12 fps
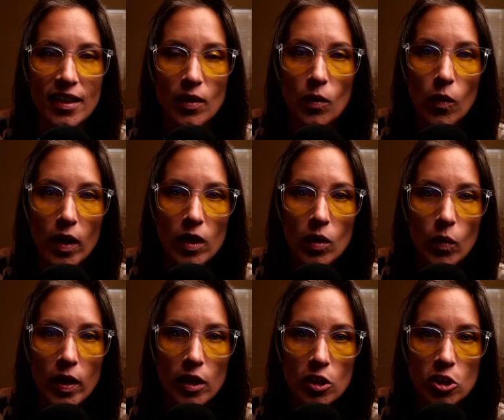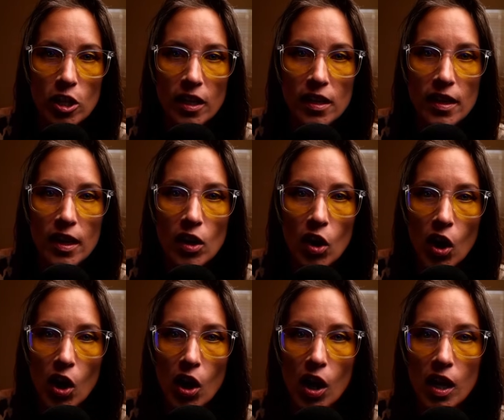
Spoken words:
Winner, winner, chicken dinner.